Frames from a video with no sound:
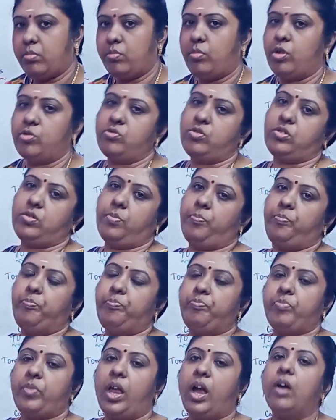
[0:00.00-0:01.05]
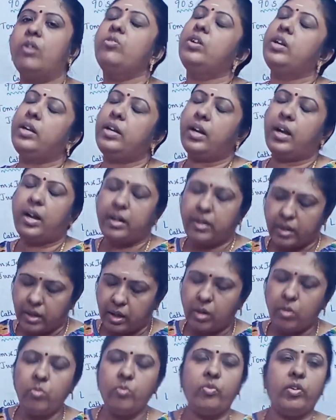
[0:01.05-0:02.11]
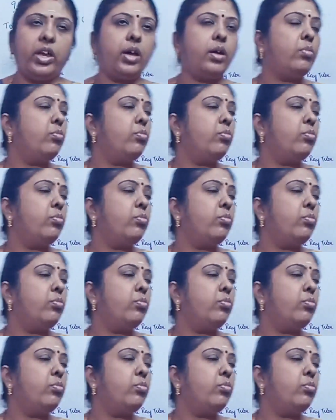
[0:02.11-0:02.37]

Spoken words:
mouse. And now we are